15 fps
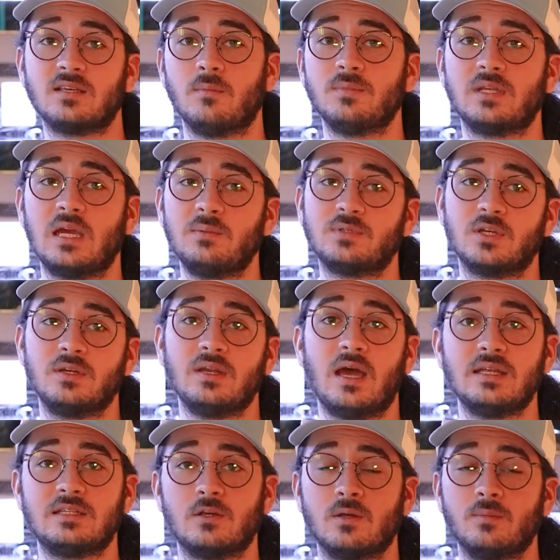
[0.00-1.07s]
some types are
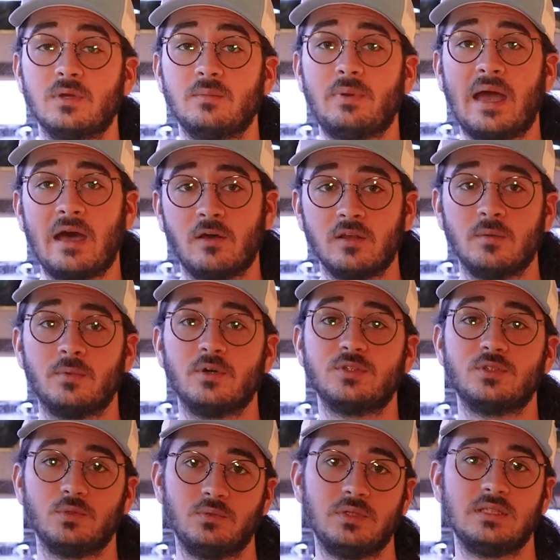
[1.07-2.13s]
not terribly palatable
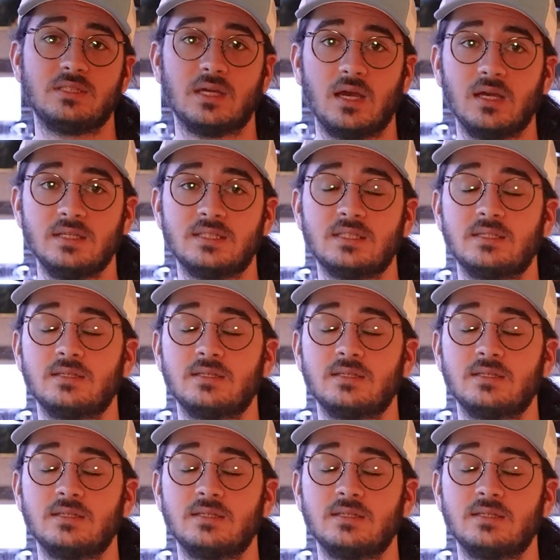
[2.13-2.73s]
to these guys.